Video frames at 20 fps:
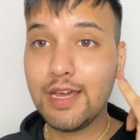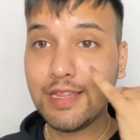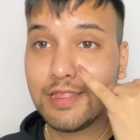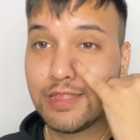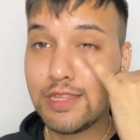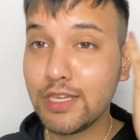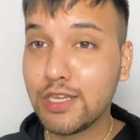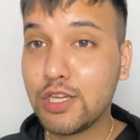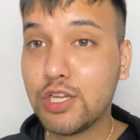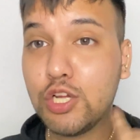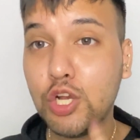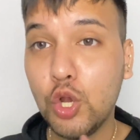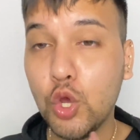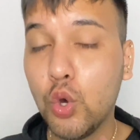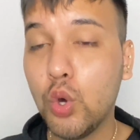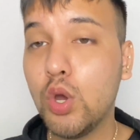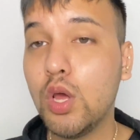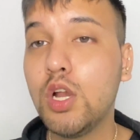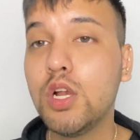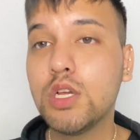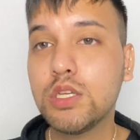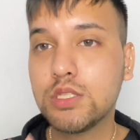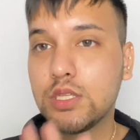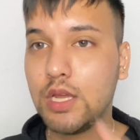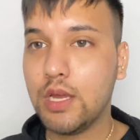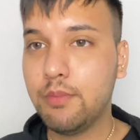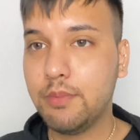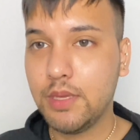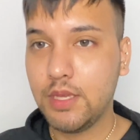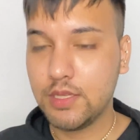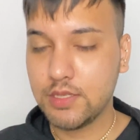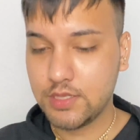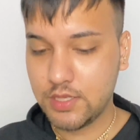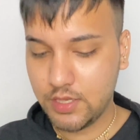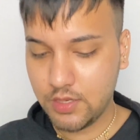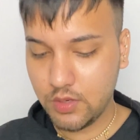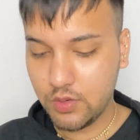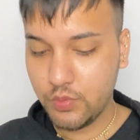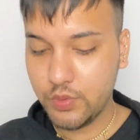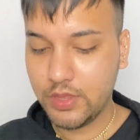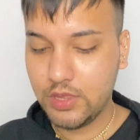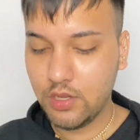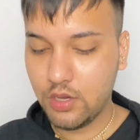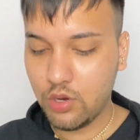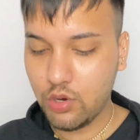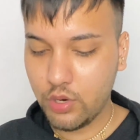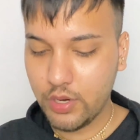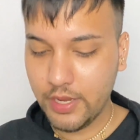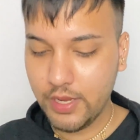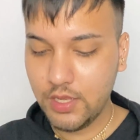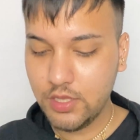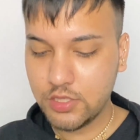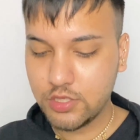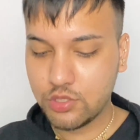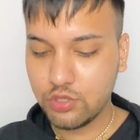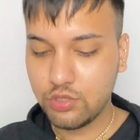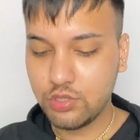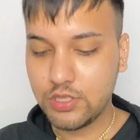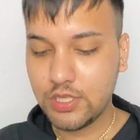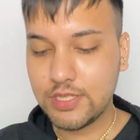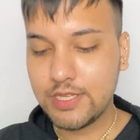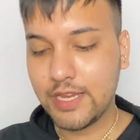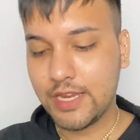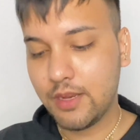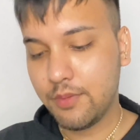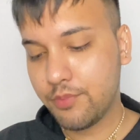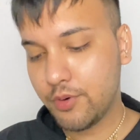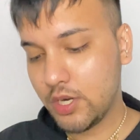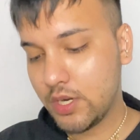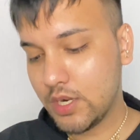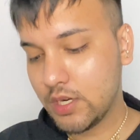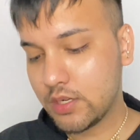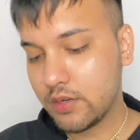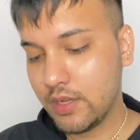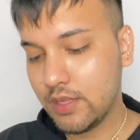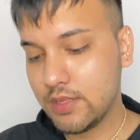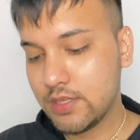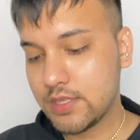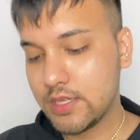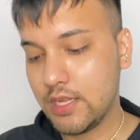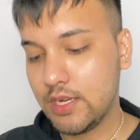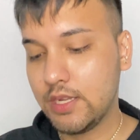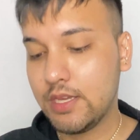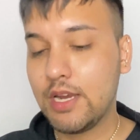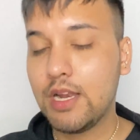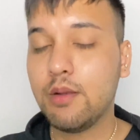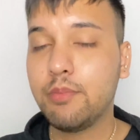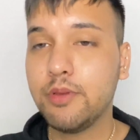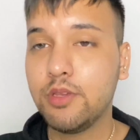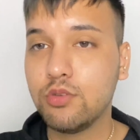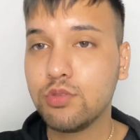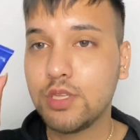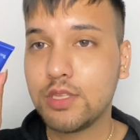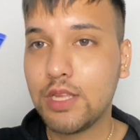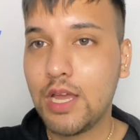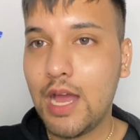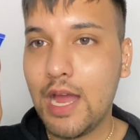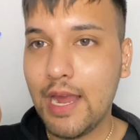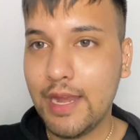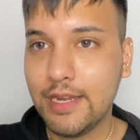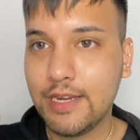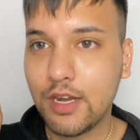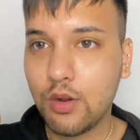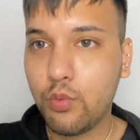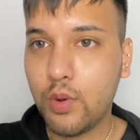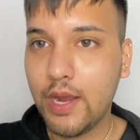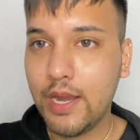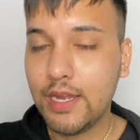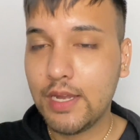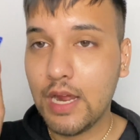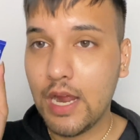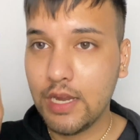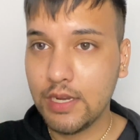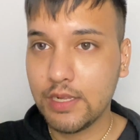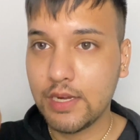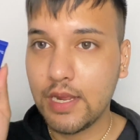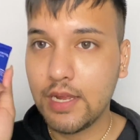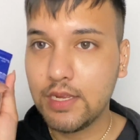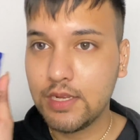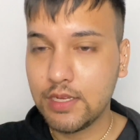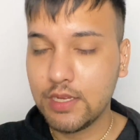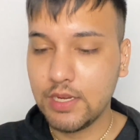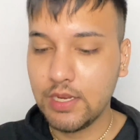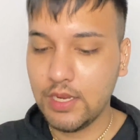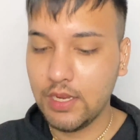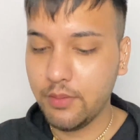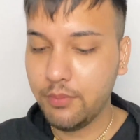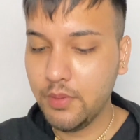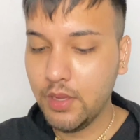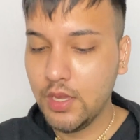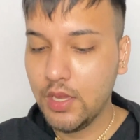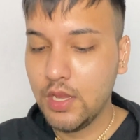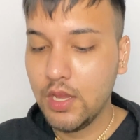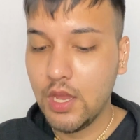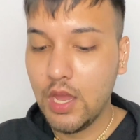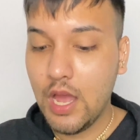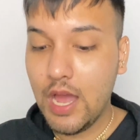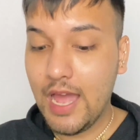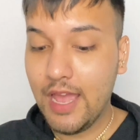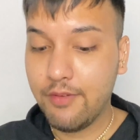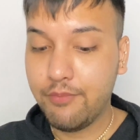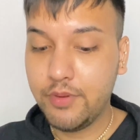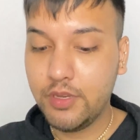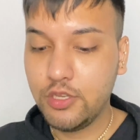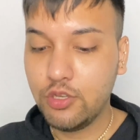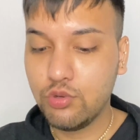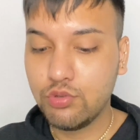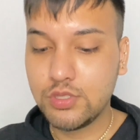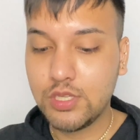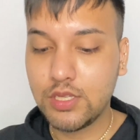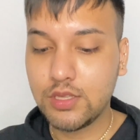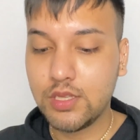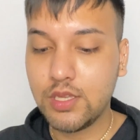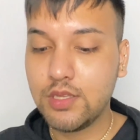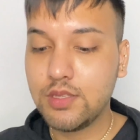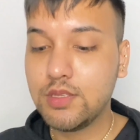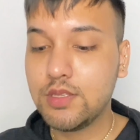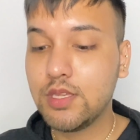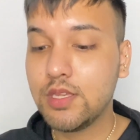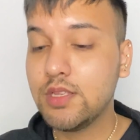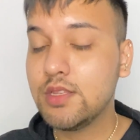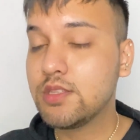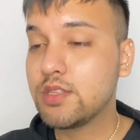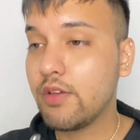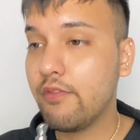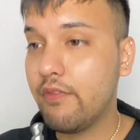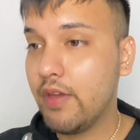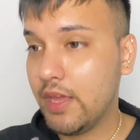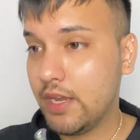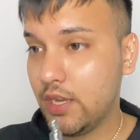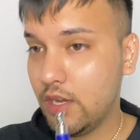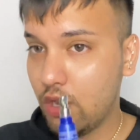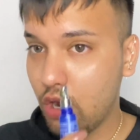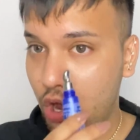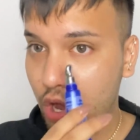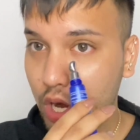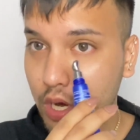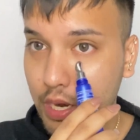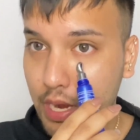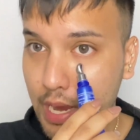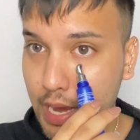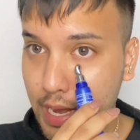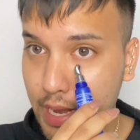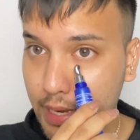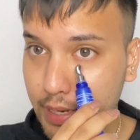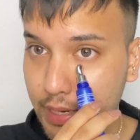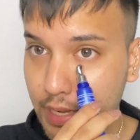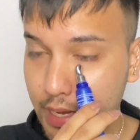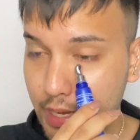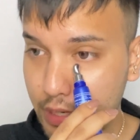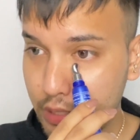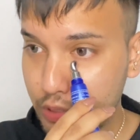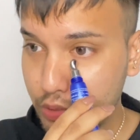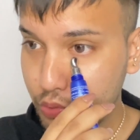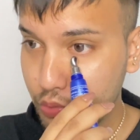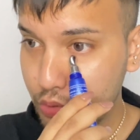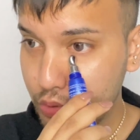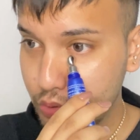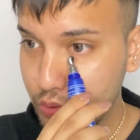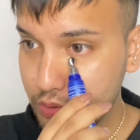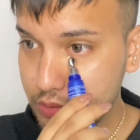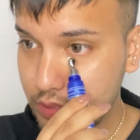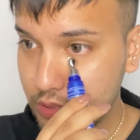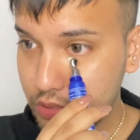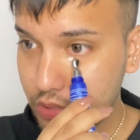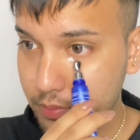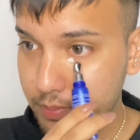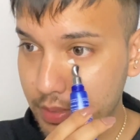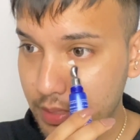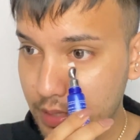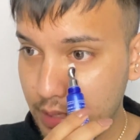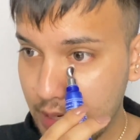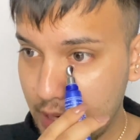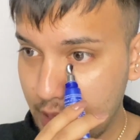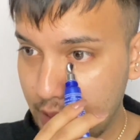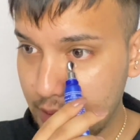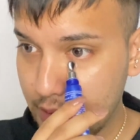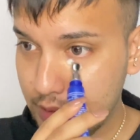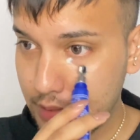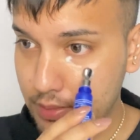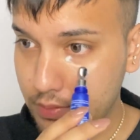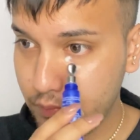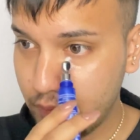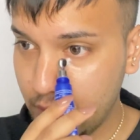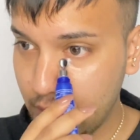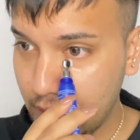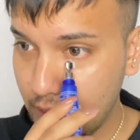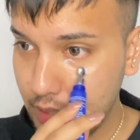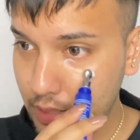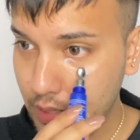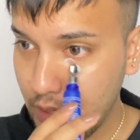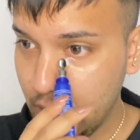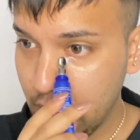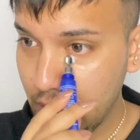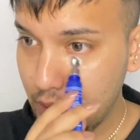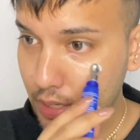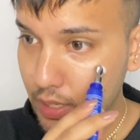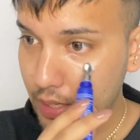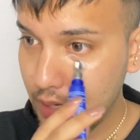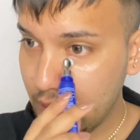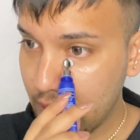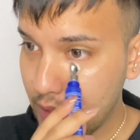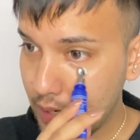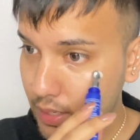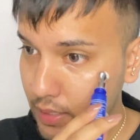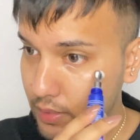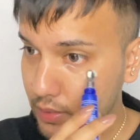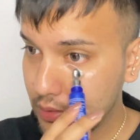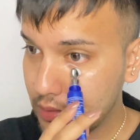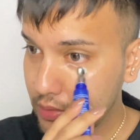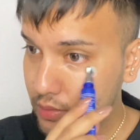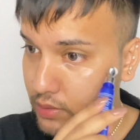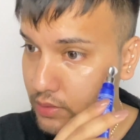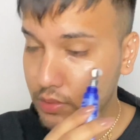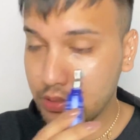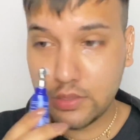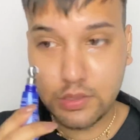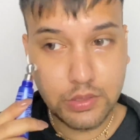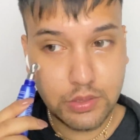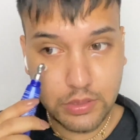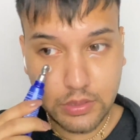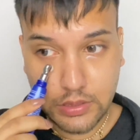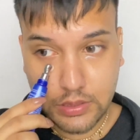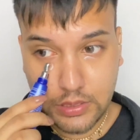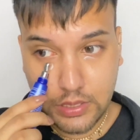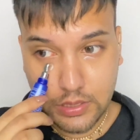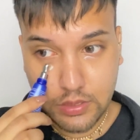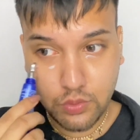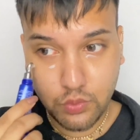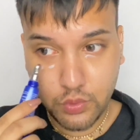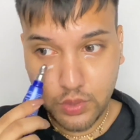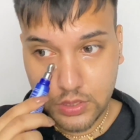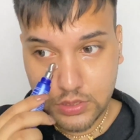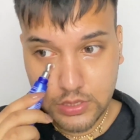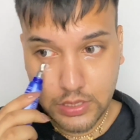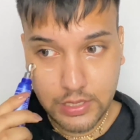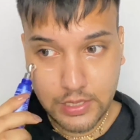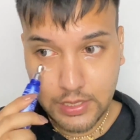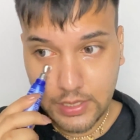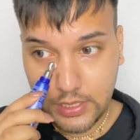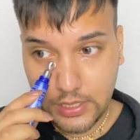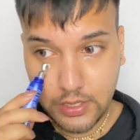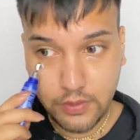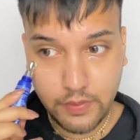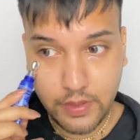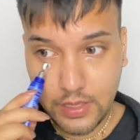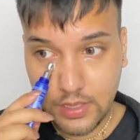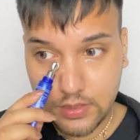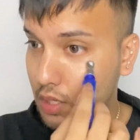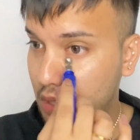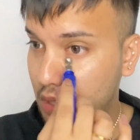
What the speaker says: the glow looks amazing with the oil. So the second product in the skincare, I'll be using the Hydra White Under Eye Cream. I've been using this since very long, and I do use this on my client as well. So this works really well.